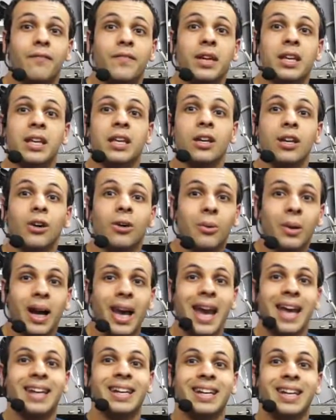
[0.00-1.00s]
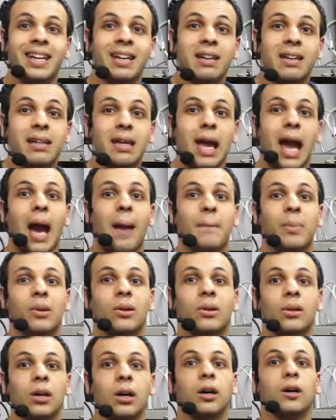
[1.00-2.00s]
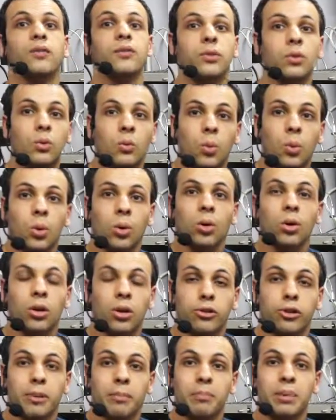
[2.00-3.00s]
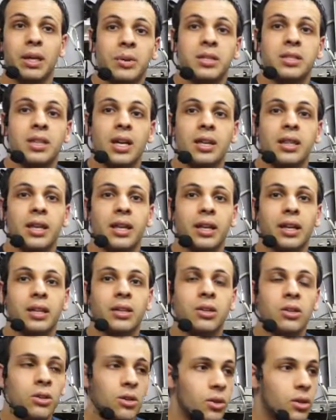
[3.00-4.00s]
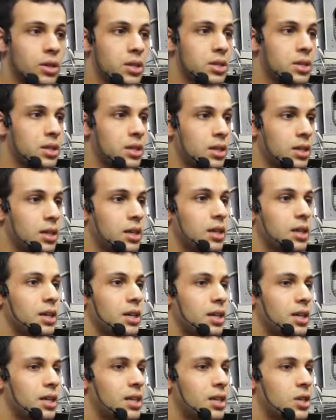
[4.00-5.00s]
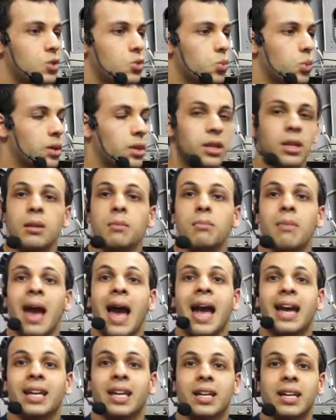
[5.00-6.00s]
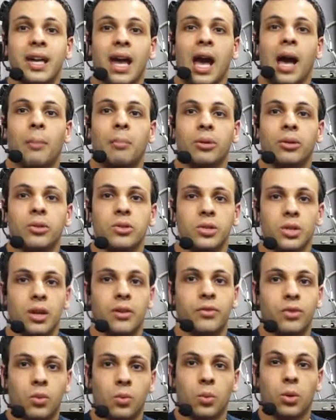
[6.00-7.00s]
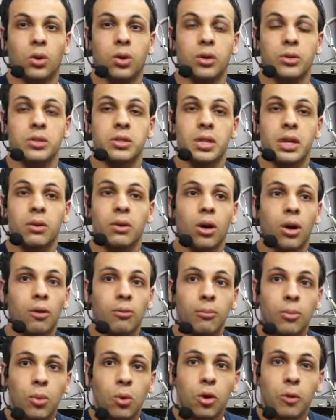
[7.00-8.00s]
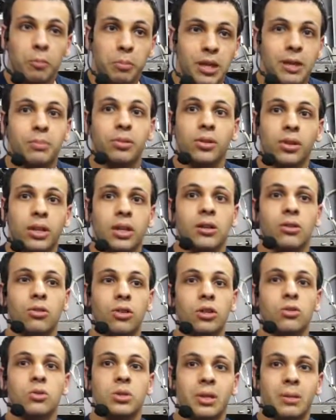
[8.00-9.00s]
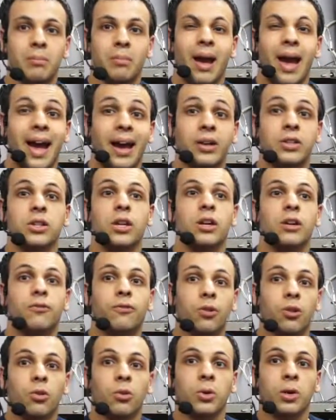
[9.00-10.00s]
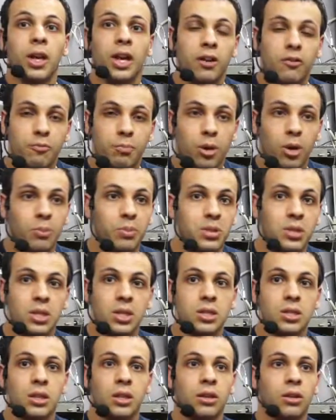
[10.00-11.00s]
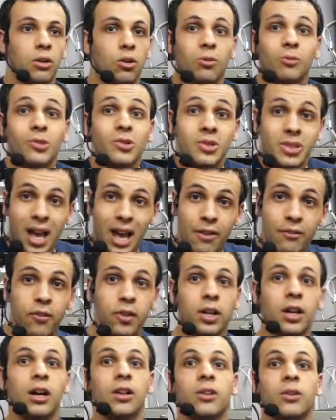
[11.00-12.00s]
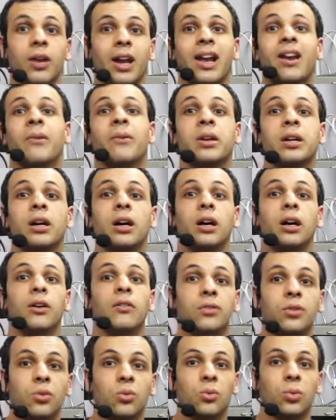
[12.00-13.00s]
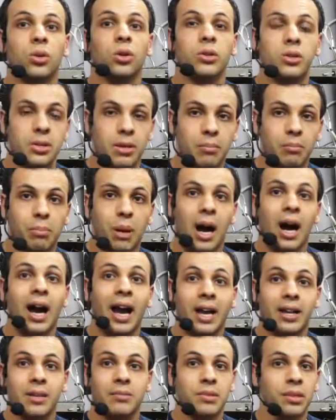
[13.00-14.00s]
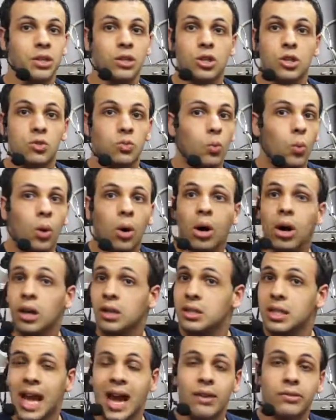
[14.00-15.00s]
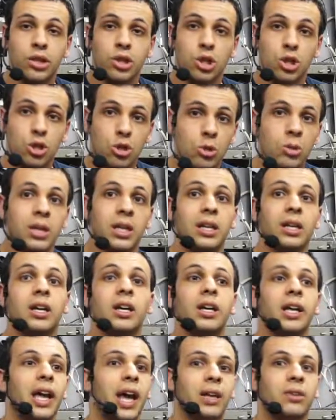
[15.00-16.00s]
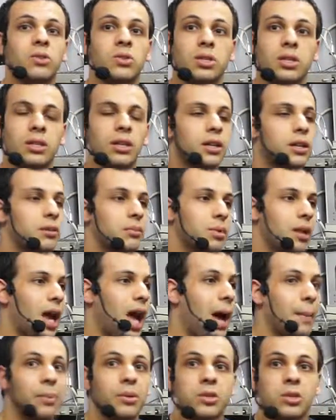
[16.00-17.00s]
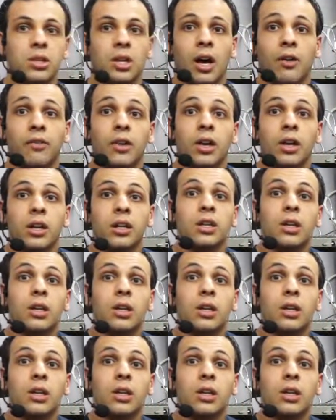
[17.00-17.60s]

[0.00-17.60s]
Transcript: video editing capital of the world. I would say that New York City is one of the Mac capitals of the world. There are more people here using Macs for creative purposes than in almost every other area of the world combined. I mean, you just walk down the street and you see nothing but Apple stuff.